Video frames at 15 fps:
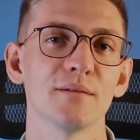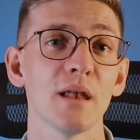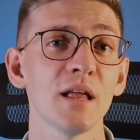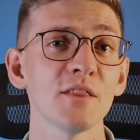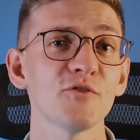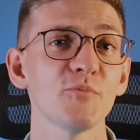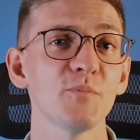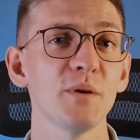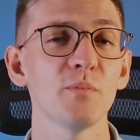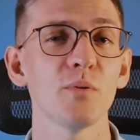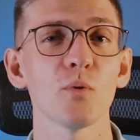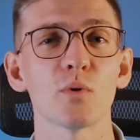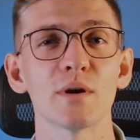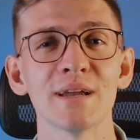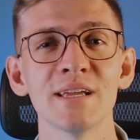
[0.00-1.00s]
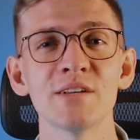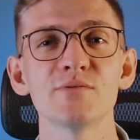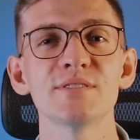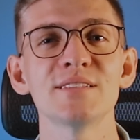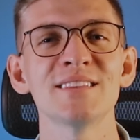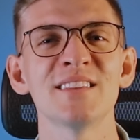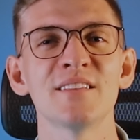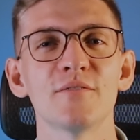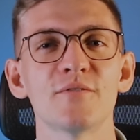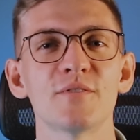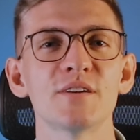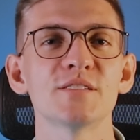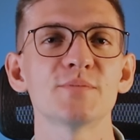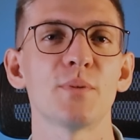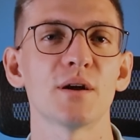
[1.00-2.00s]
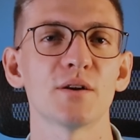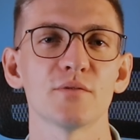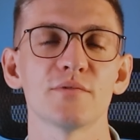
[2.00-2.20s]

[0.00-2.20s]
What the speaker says: A lot of people were interested in the first part